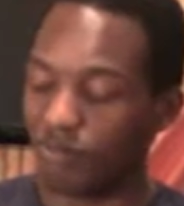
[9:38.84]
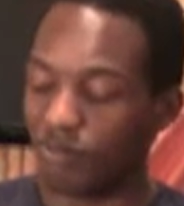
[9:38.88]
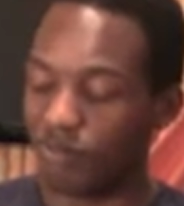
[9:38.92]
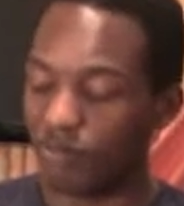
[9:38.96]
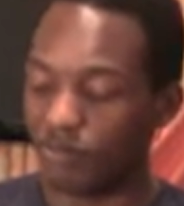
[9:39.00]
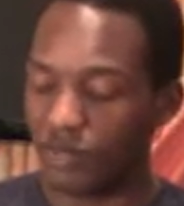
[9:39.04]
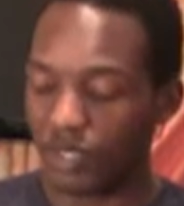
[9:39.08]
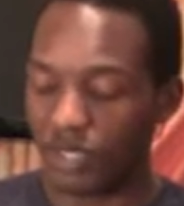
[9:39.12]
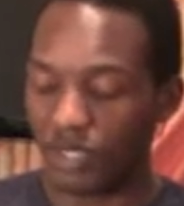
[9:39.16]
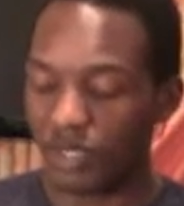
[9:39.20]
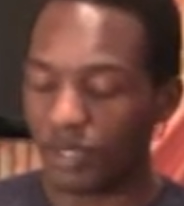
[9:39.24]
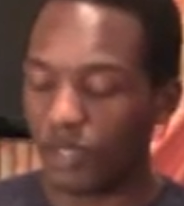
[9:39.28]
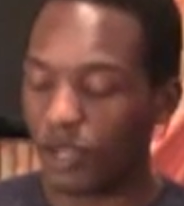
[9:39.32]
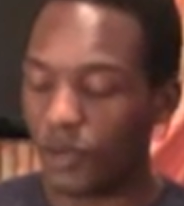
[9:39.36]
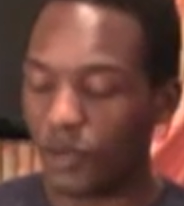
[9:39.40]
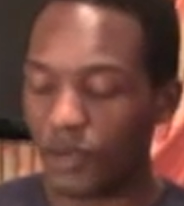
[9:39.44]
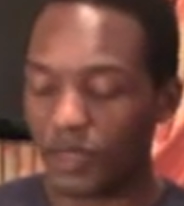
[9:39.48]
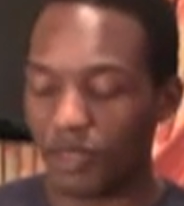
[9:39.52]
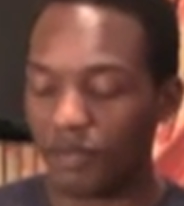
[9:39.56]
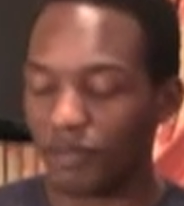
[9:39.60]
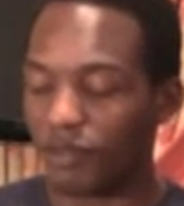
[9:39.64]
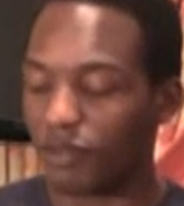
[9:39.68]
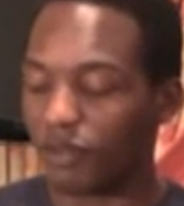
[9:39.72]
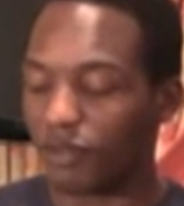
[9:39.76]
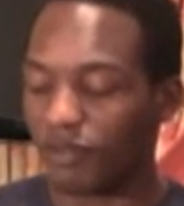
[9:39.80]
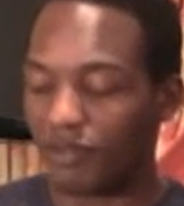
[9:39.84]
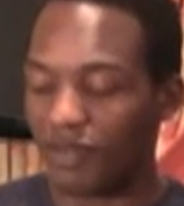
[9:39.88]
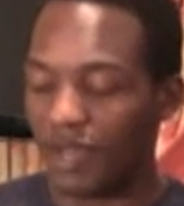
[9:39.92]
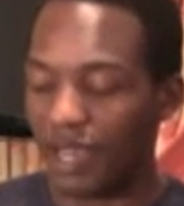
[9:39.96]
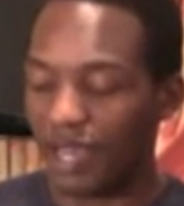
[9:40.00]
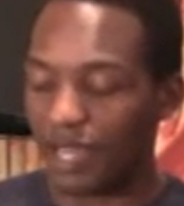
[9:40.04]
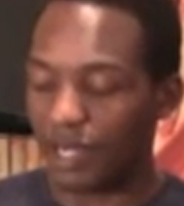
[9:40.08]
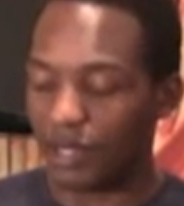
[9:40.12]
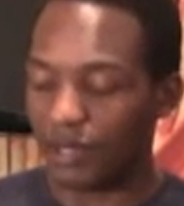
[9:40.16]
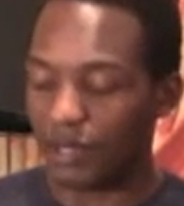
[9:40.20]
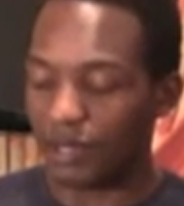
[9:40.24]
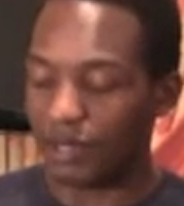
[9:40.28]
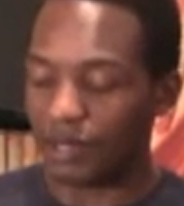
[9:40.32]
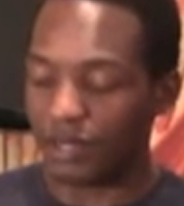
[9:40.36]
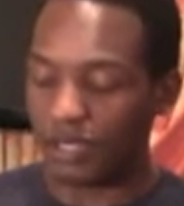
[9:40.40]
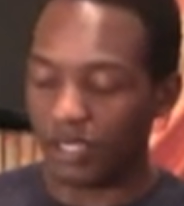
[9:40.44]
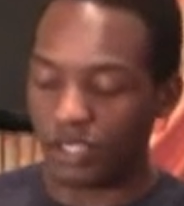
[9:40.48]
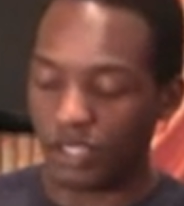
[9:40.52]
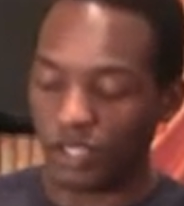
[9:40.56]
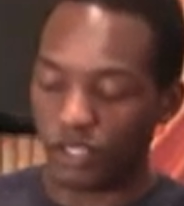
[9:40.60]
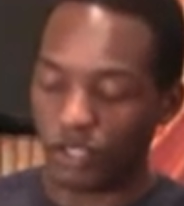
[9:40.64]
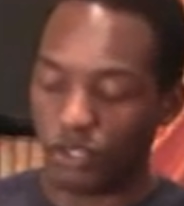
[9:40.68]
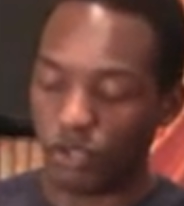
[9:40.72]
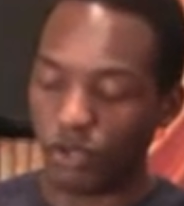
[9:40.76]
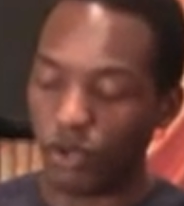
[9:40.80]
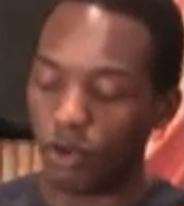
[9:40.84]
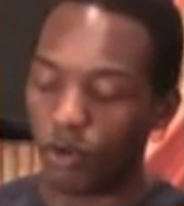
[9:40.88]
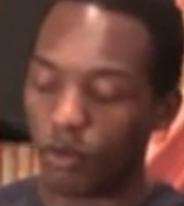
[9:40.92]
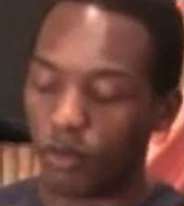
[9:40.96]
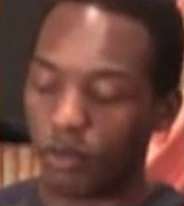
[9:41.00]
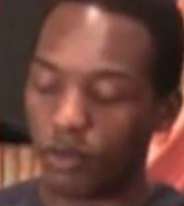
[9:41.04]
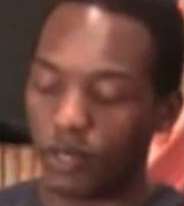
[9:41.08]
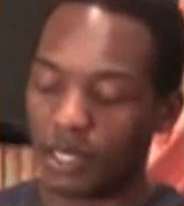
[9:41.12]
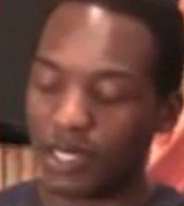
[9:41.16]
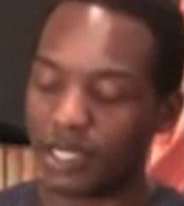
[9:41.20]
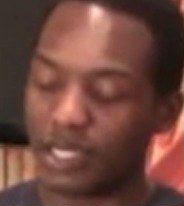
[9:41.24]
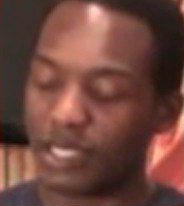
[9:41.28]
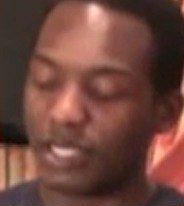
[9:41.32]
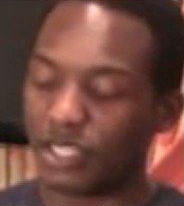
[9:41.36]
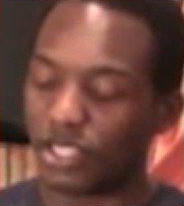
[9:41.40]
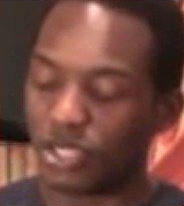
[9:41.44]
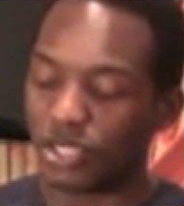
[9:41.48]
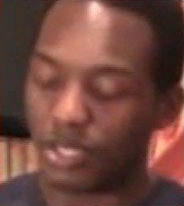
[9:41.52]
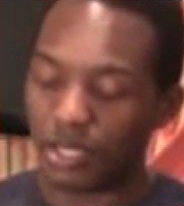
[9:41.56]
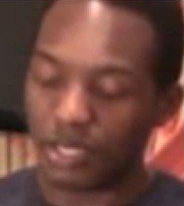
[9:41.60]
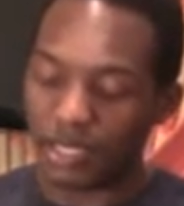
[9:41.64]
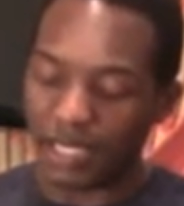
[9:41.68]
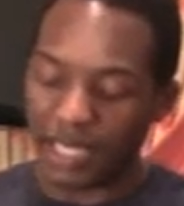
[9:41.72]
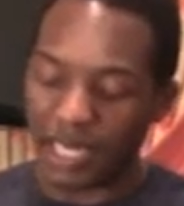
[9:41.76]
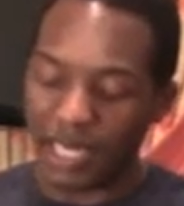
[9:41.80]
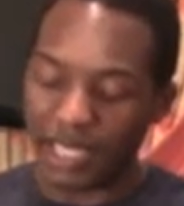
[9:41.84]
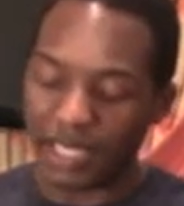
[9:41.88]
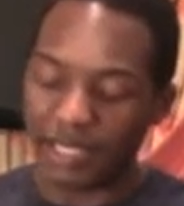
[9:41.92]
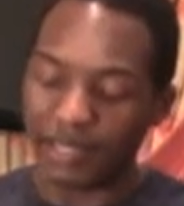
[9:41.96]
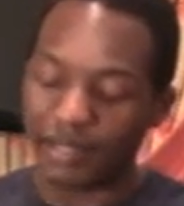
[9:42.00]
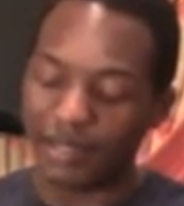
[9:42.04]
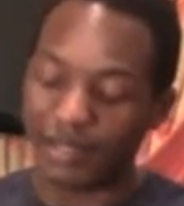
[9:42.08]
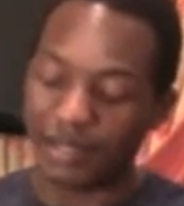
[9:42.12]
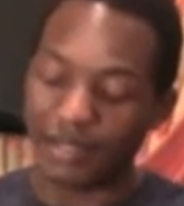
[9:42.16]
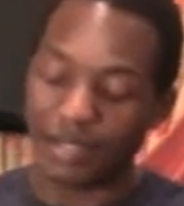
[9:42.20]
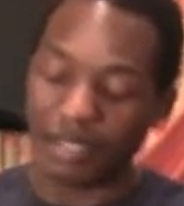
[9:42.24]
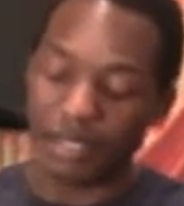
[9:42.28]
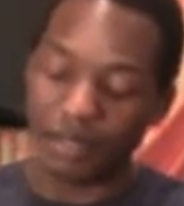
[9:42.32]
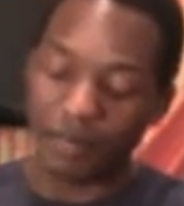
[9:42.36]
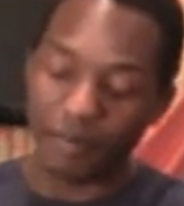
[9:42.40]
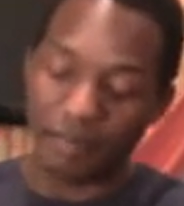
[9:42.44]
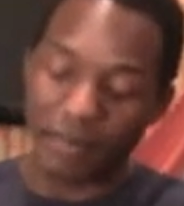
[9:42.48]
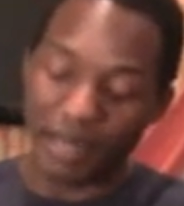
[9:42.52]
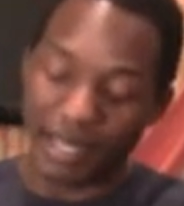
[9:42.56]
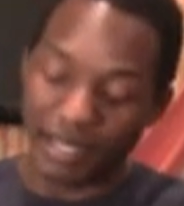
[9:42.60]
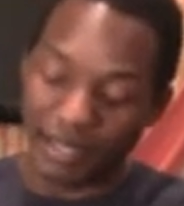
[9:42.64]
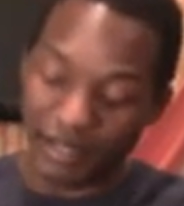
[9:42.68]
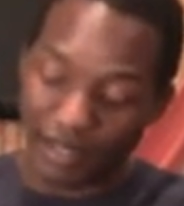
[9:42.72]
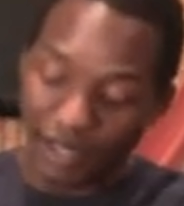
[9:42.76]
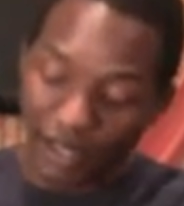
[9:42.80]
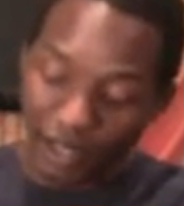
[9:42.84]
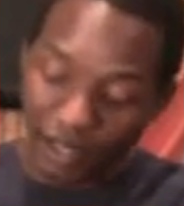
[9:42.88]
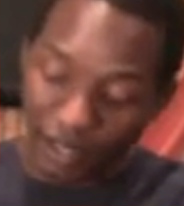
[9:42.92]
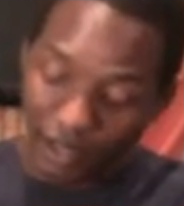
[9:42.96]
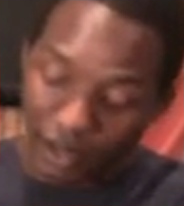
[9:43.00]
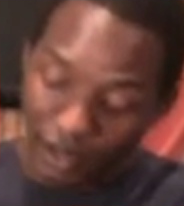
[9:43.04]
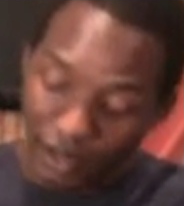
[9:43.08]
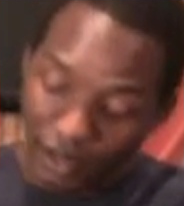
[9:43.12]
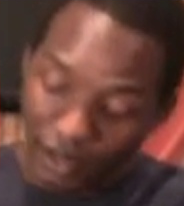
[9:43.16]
just go with the full fat. It just tastes better.